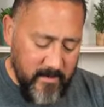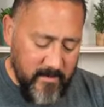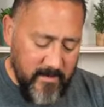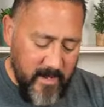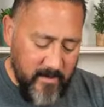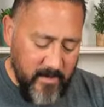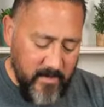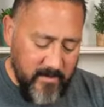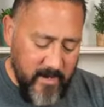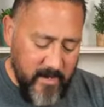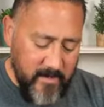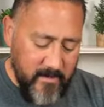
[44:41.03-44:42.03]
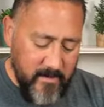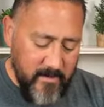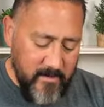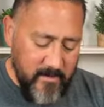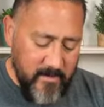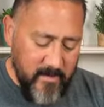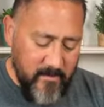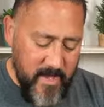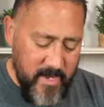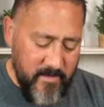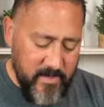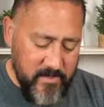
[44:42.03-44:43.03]
And Samuel said to the
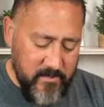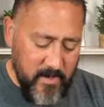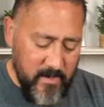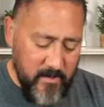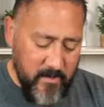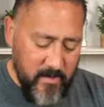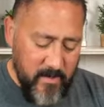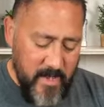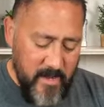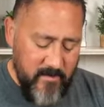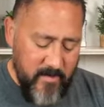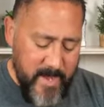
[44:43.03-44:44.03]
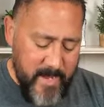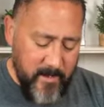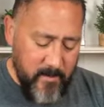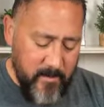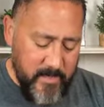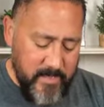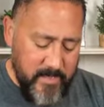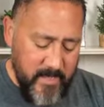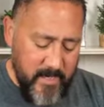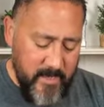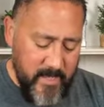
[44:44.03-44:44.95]
men of Israel, Every man go to his city.